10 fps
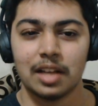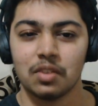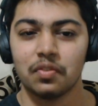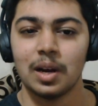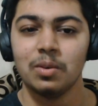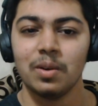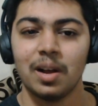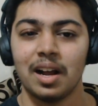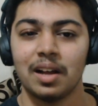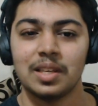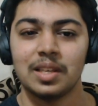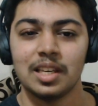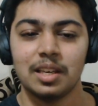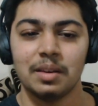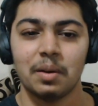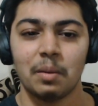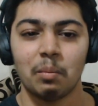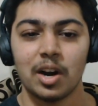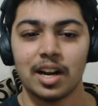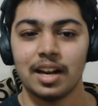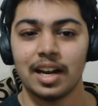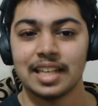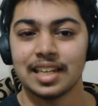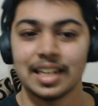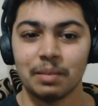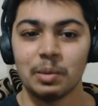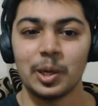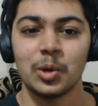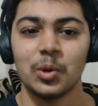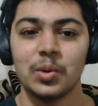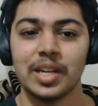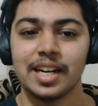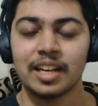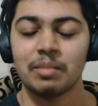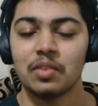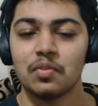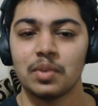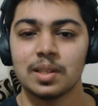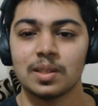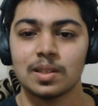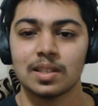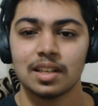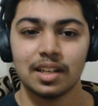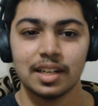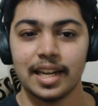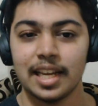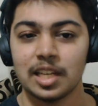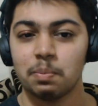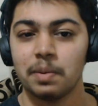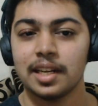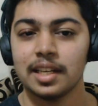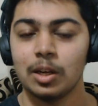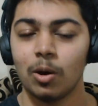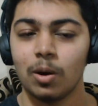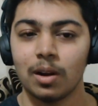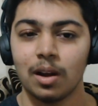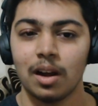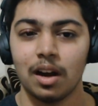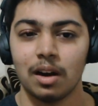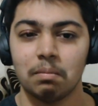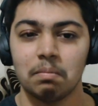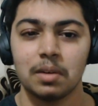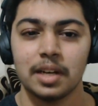as of now, uh, the model isn't able to do real-time inferences, takes pretty long, uh,